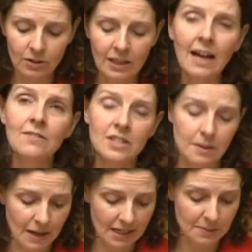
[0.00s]
on live
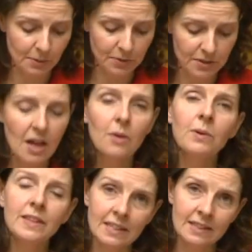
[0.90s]
sheep exports
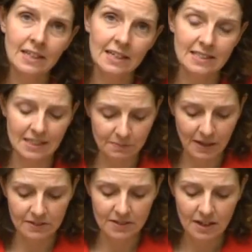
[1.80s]
within the next 6
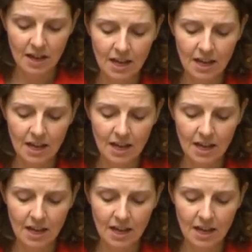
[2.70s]
months